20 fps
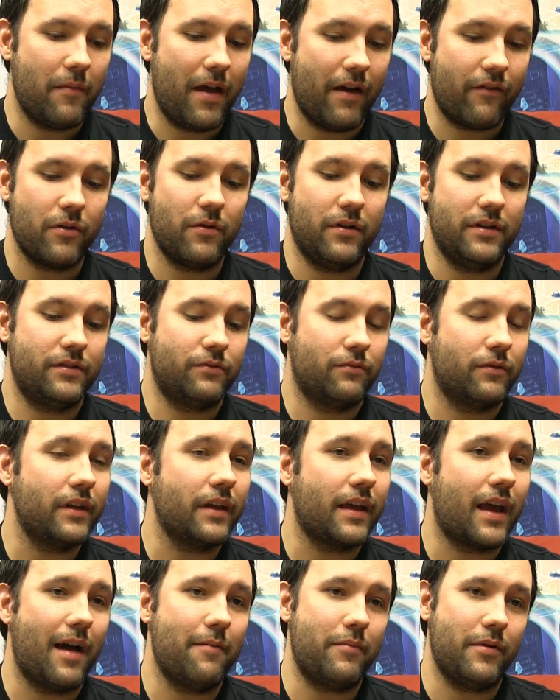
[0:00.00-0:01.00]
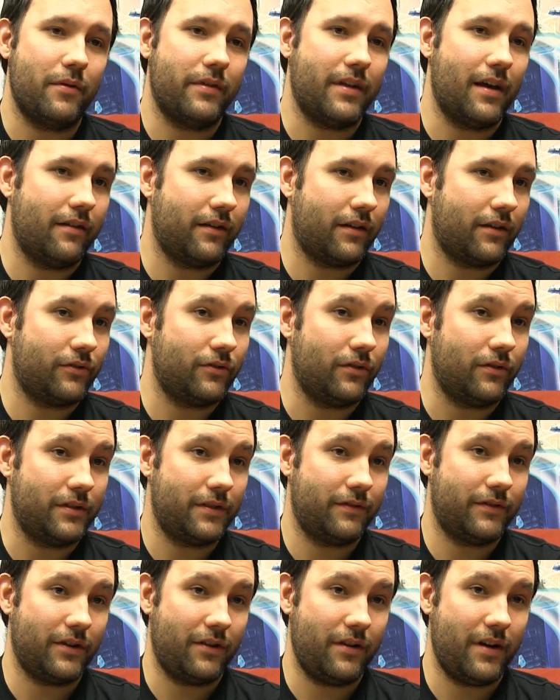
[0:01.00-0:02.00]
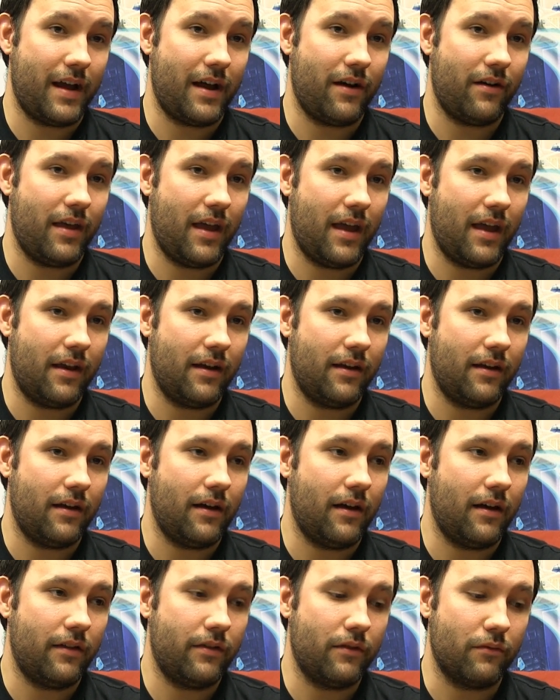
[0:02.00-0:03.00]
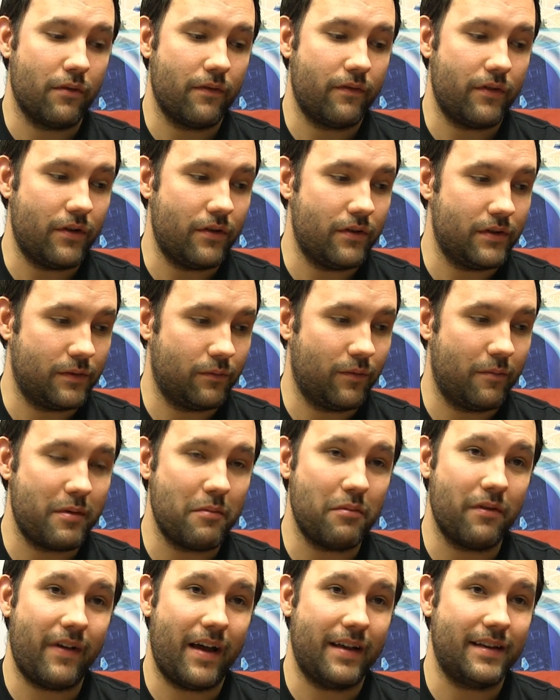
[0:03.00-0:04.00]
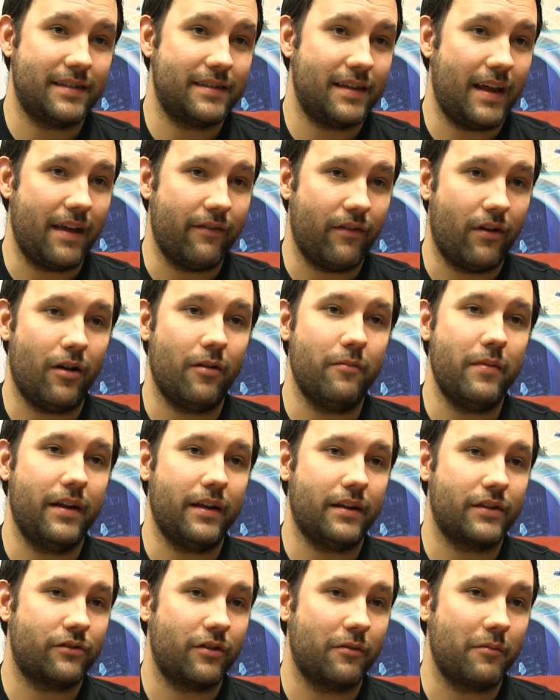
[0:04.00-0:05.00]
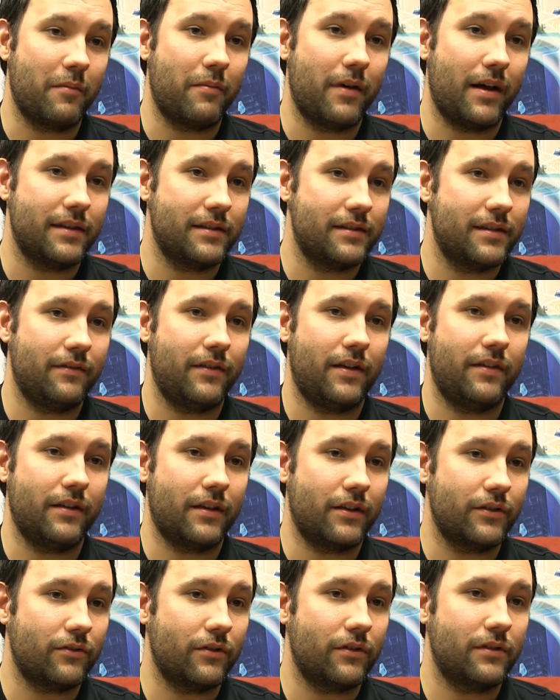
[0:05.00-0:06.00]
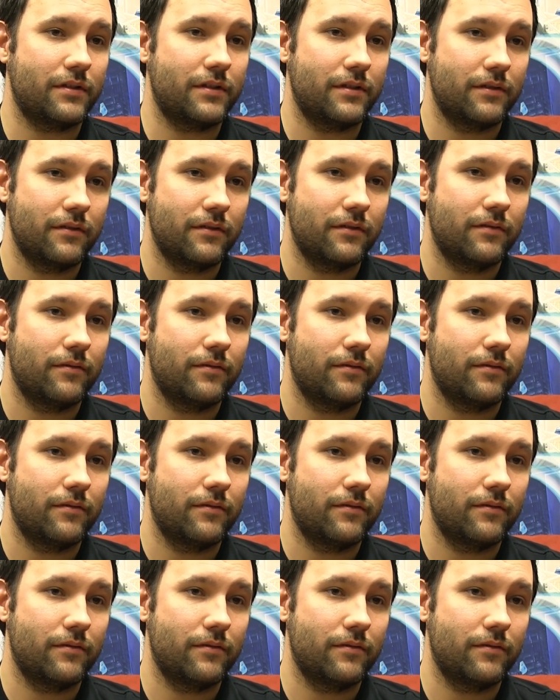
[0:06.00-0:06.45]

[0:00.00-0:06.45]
everyone's really happy with how the controls have turned out, and the reviews and what people have had to say have all been extremely positive on the controls.